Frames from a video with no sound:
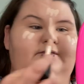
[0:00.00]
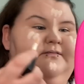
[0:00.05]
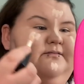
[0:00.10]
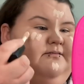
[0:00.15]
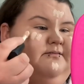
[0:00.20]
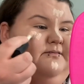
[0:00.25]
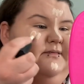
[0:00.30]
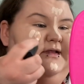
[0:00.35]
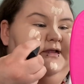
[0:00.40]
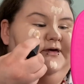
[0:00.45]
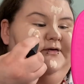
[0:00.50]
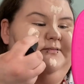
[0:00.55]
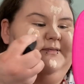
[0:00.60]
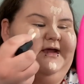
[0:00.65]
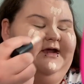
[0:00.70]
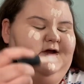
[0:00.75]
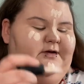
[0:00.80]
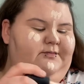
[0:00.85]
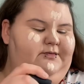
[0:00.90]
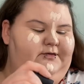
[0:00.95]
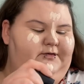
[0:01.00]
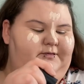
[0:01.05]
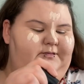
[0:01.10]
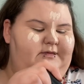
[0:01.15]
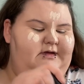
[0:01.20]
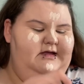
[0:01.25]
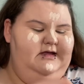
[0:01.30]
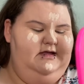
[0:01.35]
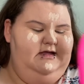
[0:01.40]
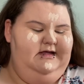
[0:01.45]
my little makeup room.
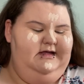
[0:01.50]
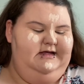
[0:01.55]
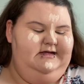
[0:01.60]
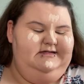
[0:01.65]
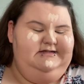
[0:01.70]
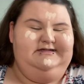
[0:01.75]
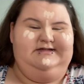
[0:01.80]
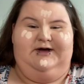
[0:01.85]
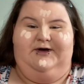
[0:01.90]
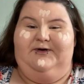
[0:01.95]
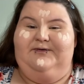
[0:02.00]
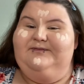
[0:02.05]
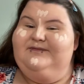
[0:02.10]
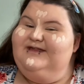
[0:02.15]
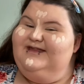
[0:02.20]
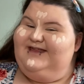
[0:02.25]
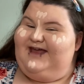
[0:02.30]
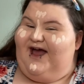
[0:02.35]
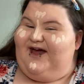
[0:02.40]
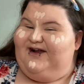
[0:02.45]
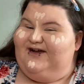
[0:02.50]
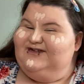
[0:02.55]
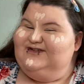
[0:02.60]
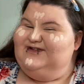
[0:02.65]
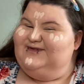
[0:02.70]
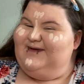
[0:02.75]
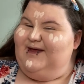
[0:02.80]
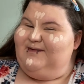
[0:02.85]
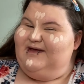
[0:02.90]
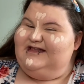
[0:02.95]
So shout out to
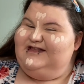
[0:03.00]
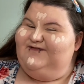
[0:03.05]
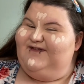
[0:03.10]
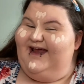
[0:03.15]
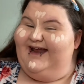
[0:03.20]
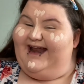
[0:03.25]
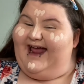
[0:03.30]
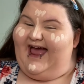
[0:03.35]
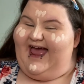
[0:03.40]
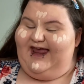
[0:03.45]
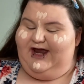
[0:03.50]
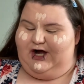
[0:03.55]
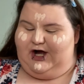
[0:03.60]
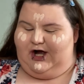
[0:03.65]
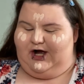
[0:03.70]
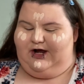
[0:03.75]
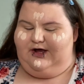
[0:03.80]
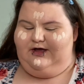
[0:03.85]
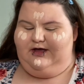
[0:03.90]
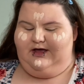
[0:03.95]
my best friend. Hi, girl.